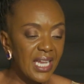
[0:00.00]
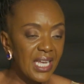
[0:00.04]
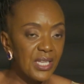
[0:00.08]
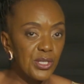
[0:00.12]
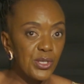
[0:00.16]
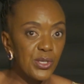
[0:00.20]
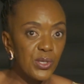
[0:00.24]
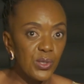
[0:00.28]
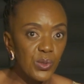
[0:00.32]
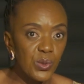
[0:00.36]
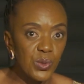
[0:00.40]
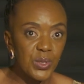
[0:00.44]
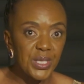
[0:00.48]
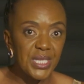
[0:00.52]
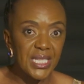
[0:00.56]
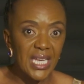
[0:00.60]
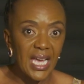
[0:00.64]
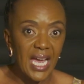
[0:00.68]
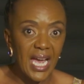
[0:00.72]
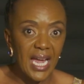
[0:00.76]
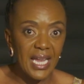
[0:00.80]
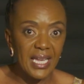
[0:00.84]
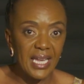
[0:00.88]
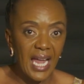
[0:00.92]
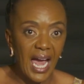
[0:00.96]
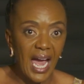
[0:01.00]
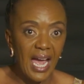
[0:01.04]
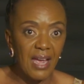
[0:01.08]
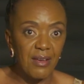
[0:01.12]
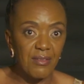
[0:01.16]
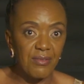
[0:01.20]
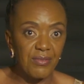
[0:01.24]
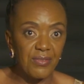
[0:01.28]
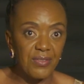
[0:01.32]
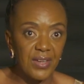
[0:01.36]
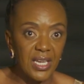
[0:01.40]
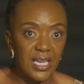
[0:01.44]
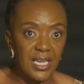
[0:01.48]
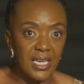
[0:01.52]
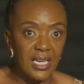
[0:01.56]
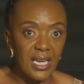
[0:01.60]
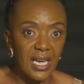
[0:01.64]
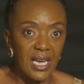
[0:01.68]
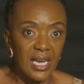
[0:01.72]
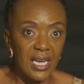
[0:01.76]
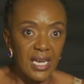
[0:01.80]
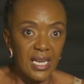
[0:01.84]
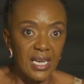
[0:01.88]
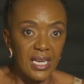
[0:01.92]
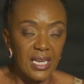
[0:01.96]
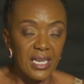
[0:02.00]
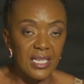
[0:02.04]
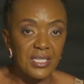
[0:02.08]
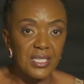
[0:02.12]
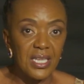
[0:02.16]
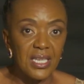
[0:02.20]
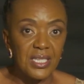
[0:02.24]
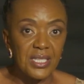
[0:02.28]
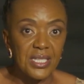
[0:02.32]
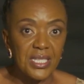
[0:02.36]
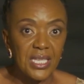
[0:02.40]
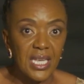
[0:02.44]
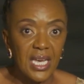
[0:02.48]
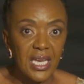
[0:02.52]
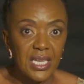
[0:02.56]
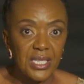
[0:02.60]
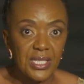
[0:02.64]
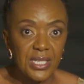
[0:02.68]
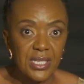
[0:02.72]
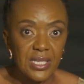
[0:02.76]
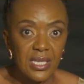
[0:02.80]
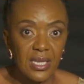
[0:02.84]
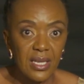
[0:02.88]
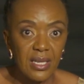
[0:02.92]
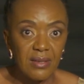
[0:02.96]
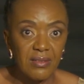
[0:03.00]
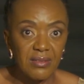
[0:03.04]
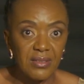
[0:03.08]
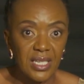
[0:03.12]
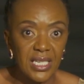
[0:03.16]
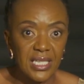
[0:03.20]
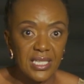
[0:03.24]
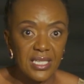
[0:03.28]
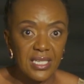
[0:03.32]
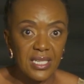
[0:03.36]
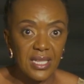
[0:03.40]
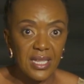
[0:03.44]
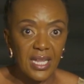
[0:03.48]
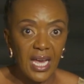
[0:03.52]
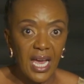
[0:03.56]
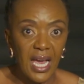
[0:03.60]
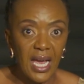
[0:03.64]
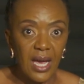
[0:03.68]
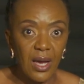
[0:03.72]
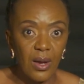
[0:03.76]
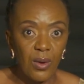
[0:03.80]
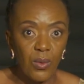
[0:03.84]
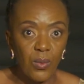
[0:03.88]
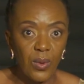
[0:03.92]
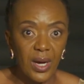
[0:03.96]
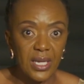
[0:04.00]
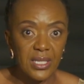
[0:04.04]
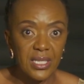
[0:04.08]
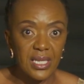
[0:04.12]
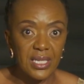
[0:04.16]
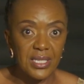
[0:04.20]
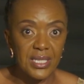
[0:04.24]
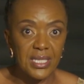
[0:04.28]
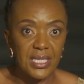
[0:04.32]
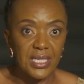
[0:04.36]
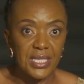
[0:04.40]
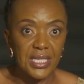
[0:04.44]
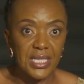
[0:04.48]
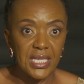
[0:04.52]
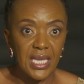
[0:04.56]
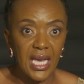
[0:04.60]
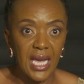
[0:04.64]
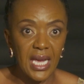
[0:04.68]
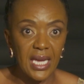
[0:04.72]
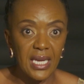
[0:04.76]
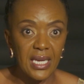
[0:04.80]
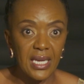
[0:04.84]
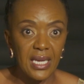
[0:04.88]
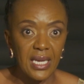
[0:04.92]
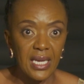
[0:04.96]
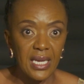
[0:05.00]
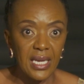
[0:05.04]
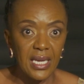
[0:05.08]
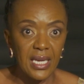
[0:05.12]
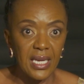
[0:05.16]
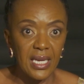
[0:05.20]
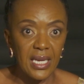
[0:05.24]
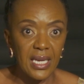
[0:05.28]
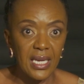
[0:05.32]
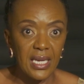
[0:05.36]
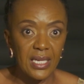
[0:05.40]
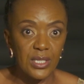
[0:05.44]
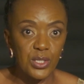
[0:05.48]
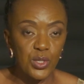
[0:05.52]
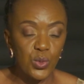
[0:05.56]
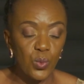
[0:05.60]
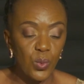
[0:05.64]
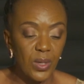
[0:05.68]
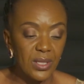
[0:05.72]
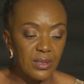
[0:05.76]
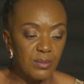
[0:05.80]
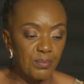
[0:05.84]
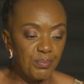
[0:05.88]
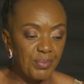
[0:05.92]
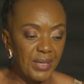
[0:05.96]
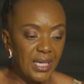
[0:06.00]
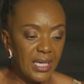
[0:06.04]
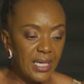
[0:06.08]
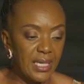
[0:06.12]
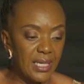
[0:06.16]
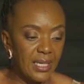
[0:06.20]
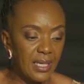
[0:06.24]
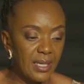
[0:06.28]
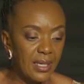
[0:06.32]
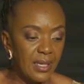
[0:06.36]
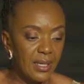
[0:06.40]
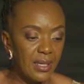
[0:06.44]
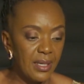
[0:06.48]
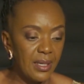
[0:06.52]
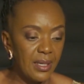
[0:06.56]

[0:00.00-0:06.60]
Let's use NIV. It says, read there. What does it say? It will be.